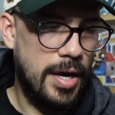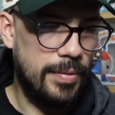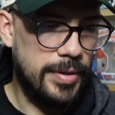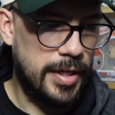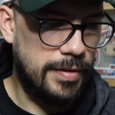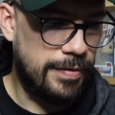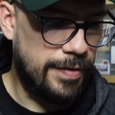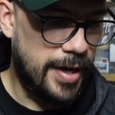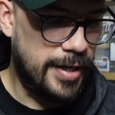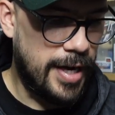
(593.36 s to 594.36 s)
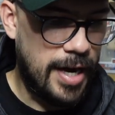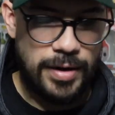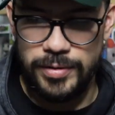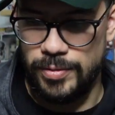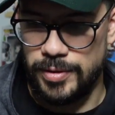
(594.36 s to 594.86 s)
we did find
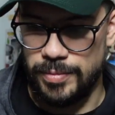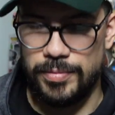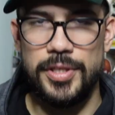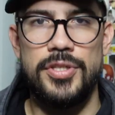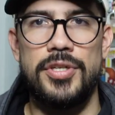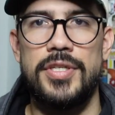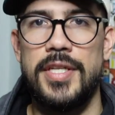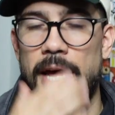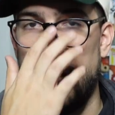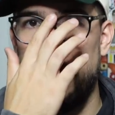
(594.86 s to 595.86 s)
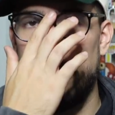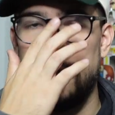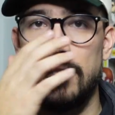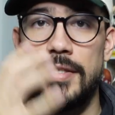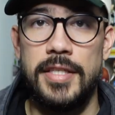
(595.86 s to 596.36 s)
out doing some research that
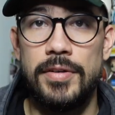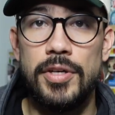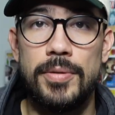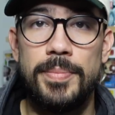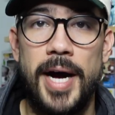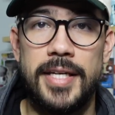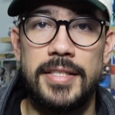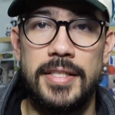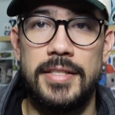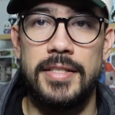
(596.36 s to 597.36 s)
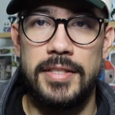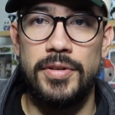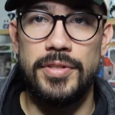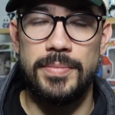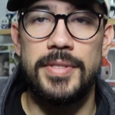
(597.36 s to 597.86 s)
the cereal boxes, the
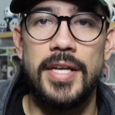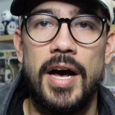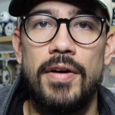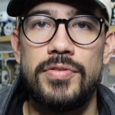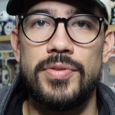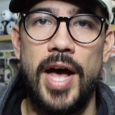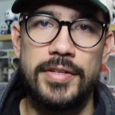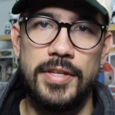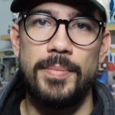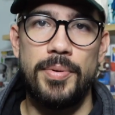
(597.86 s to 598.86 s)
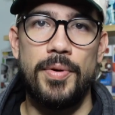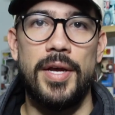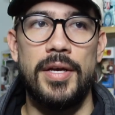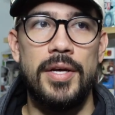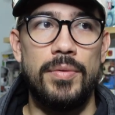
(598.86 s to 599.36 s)
cereals themselves, at some
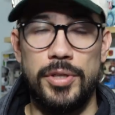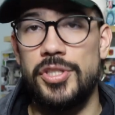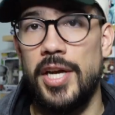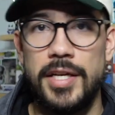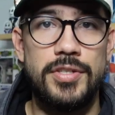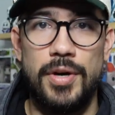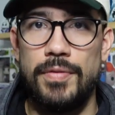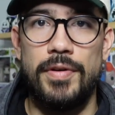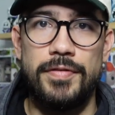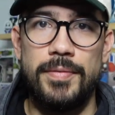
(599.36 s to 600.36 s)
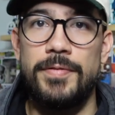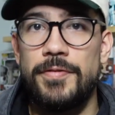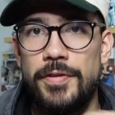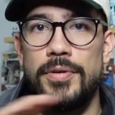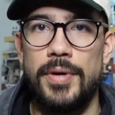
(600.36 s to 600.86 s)
point were changed over from
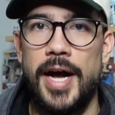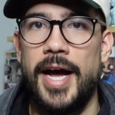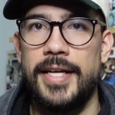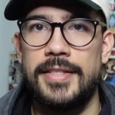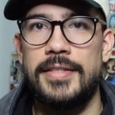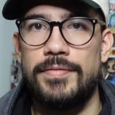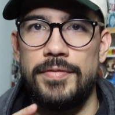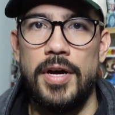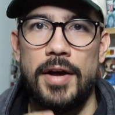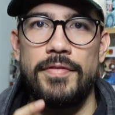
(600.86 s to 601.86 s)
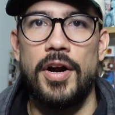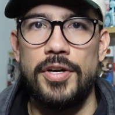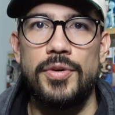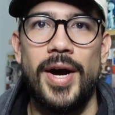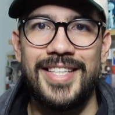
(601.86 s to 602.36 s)

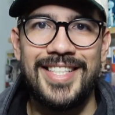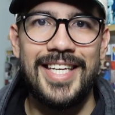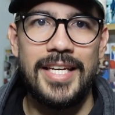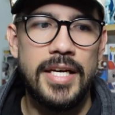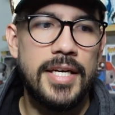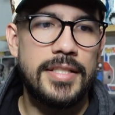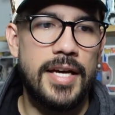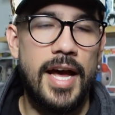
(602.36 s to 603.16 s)
F-R-U-I-T to